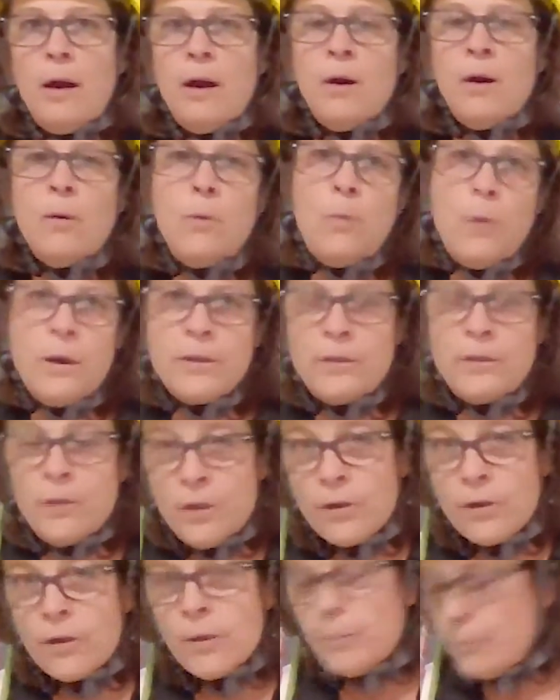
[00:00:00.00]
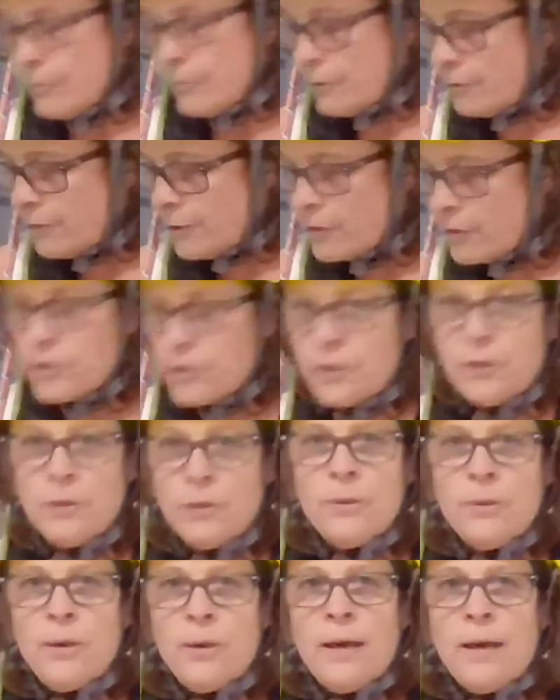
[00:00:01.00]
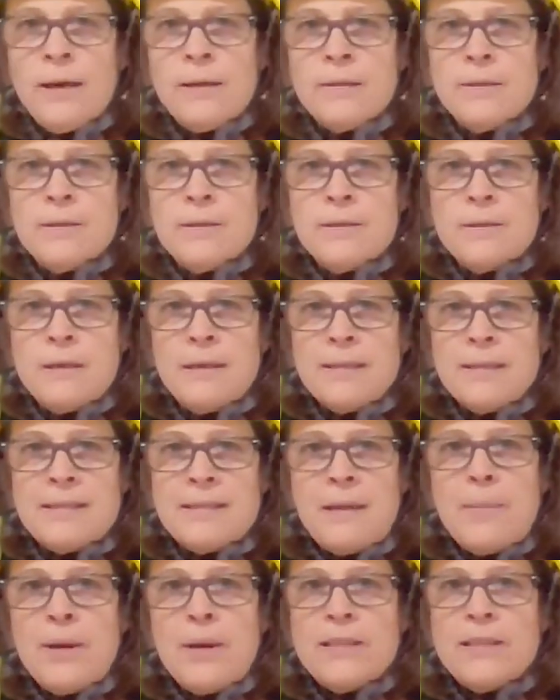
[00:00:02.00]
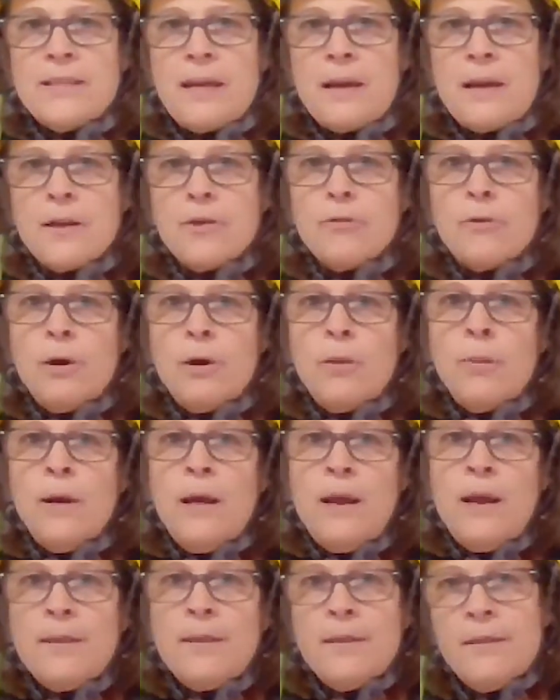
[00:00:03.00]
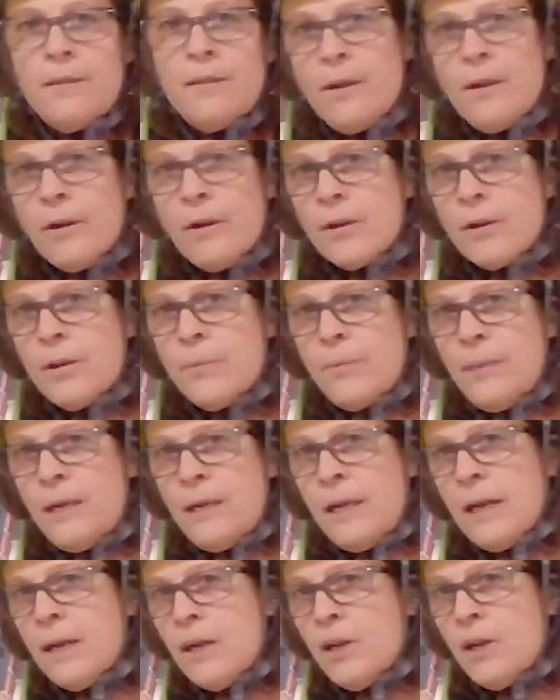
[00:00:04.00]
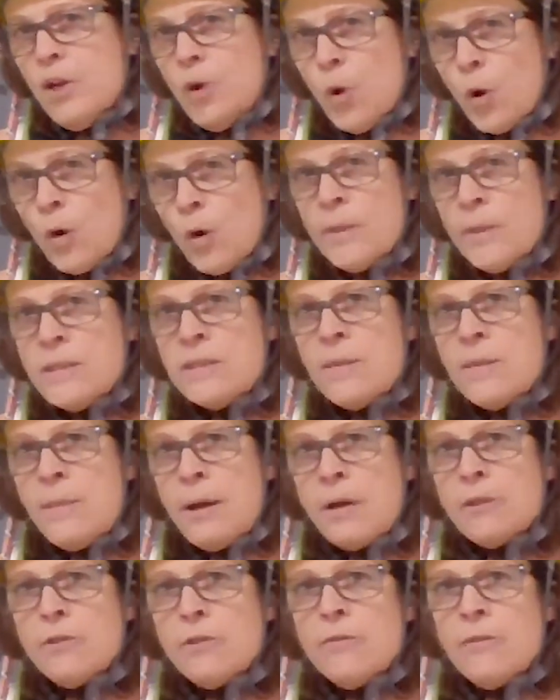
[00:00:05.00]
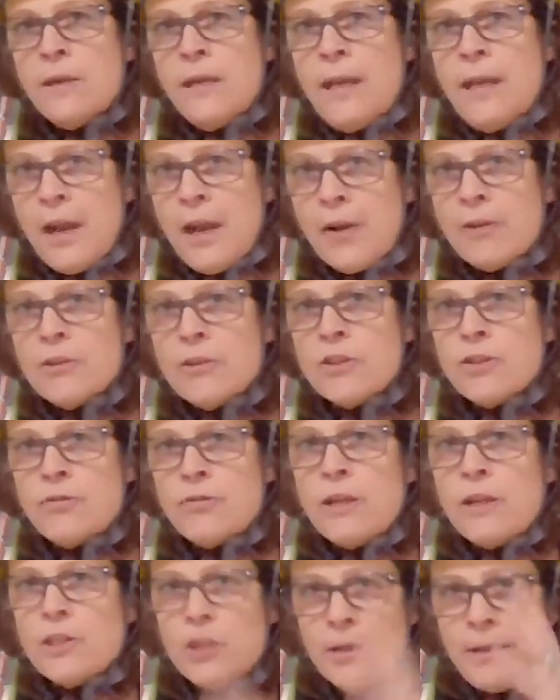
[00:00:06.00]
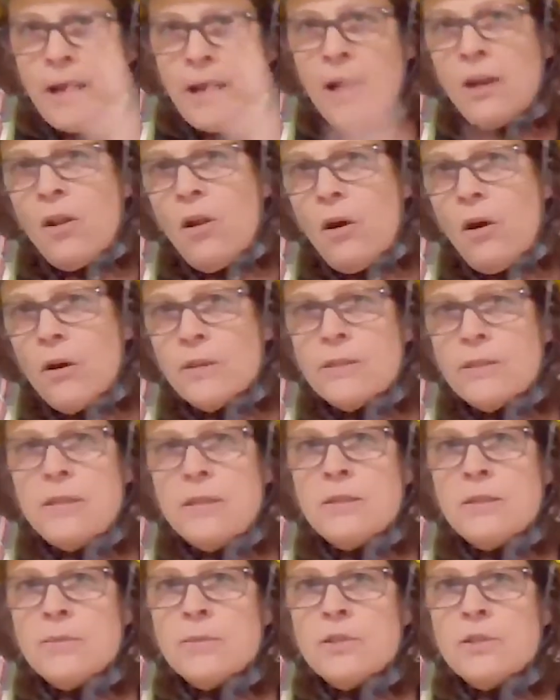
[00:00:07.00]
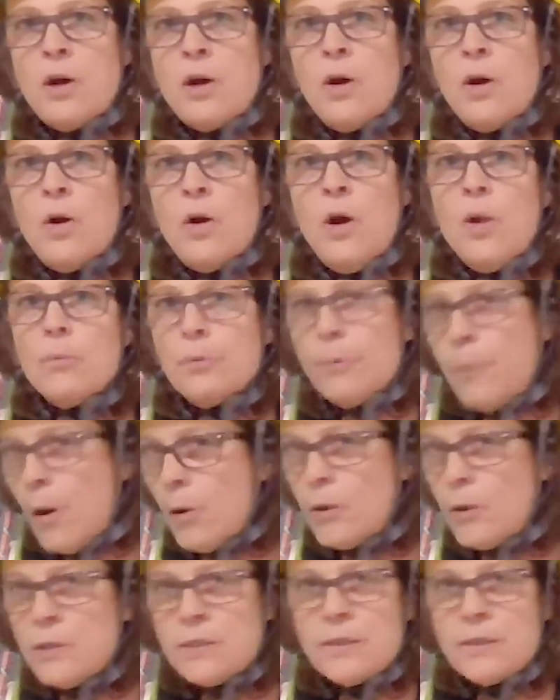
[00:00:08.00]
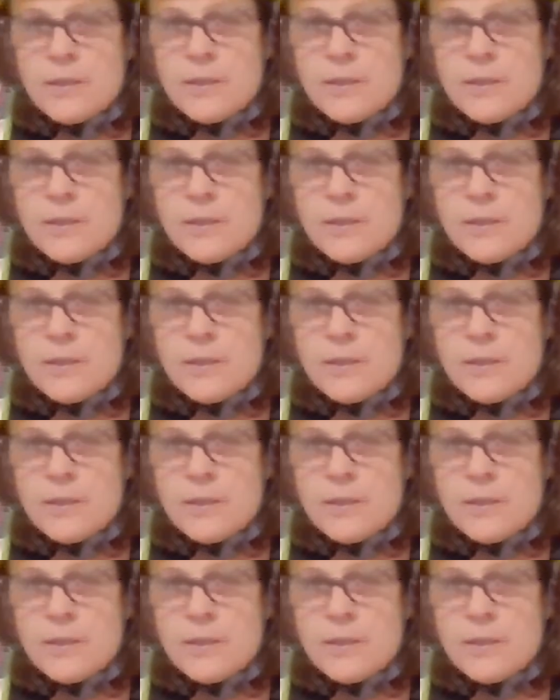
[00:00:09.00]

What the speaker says: what Europe refers to as semi-static rope, there can be an enormous amount of inherent stretch in that long system. So proponents of this